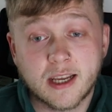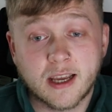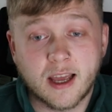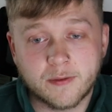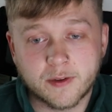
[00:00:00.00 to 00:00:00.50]

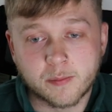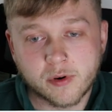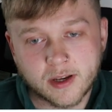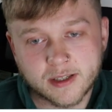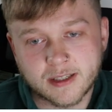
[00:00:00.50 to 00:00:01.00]
for the
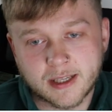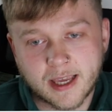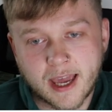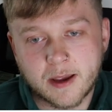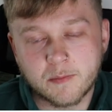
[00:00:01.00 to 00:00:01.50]
Brighton
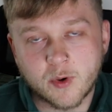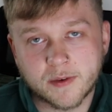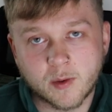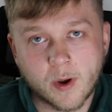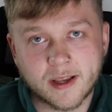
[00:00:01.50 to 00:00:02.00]
game. We'll have to
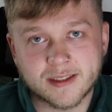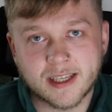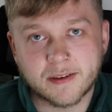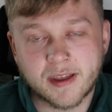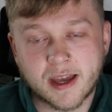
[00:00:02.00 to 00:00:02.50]
wait and see if
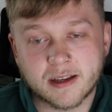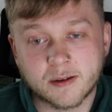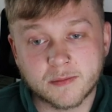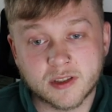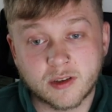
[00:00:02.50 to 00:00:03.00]
that comes
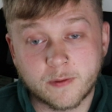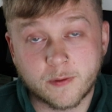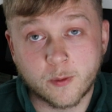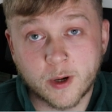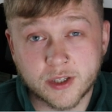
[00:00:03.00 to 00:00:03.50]
to
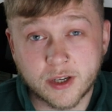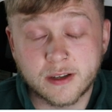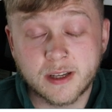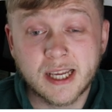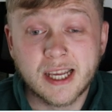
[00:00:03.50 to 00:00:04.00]
fruition.
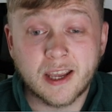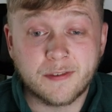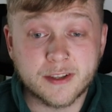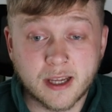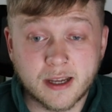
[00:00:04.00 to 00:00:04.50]
If it
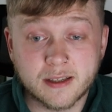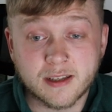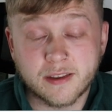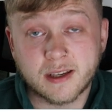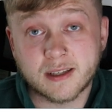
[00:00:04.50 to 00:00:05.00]
does, I
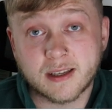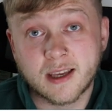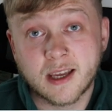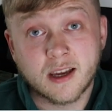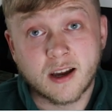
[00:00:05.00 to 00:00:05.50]
think,
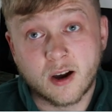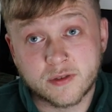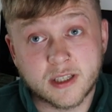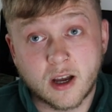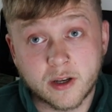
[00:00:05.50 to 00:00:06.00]
obviously,
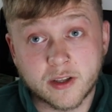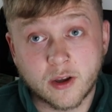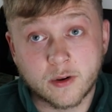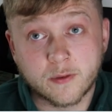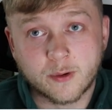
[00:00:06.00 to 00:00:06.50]
I'd go
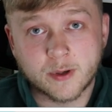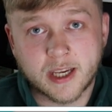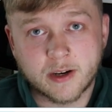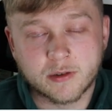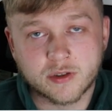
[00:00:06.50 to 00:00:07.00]
for Kieran
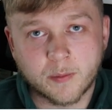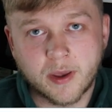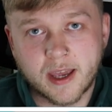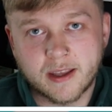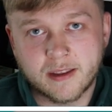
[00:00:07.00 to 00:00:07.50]
Trippier
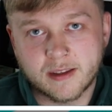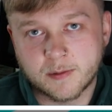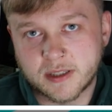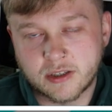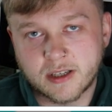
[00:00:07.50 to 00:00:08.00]
in this
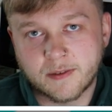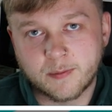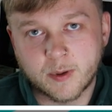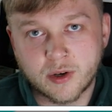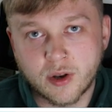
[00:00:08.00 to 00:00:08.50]
position if we
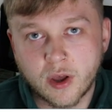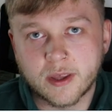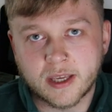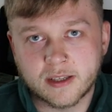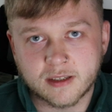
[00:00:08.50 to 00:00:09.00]
know that he's
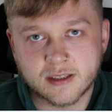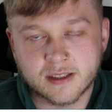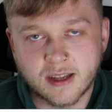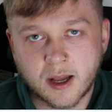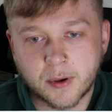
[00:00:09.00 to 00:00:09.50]
going to
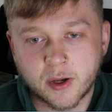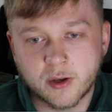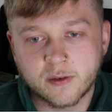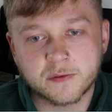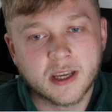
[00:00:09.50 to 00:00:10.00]
start both.
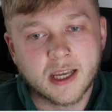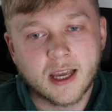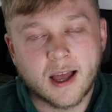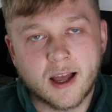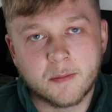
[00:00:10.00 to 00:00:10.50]

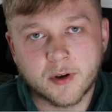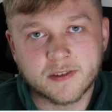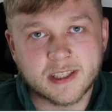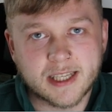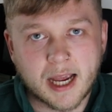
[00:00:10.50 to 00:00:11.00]
But obviously,
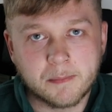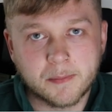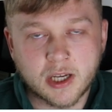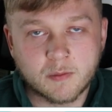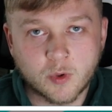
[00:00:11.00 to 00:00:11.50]
Dan Burn,
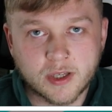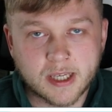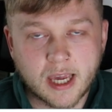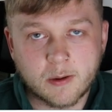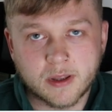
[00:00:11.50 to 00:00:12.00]
what you're getting
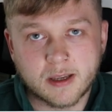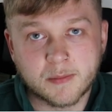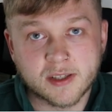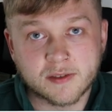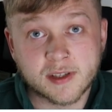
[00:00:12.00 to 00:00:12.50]
with him is
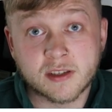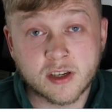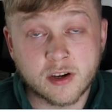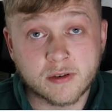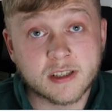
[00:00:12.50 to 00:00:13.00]
obviously
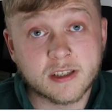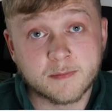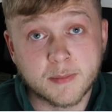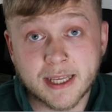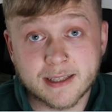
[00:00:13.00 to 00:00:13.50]
security of
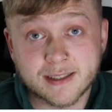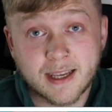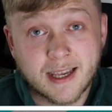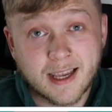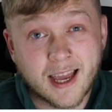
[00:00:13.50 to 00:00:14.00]
minutes
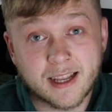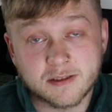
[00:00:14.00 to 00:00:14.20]
and